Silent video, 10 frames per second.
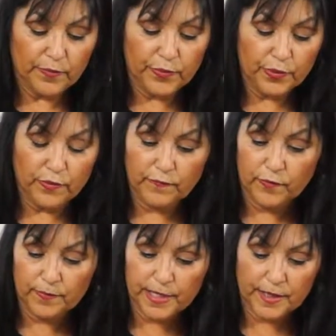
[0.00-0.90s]

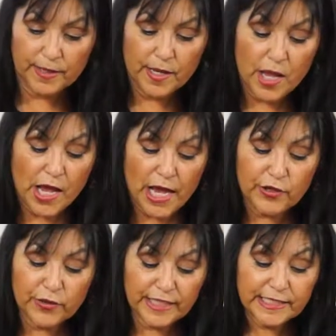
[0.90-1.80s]
Beautiful, mira.
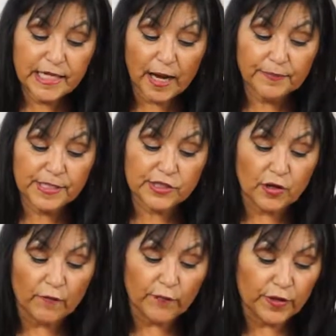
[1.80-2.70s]
And you can top this
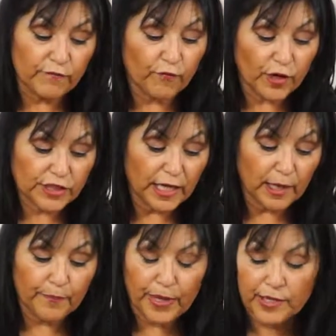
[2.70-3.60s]
off with fresh
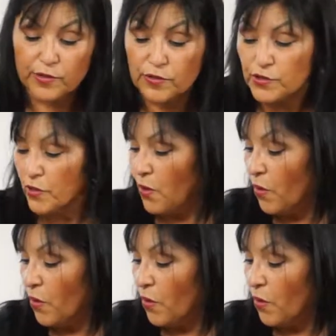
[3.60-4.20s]
jalapenos,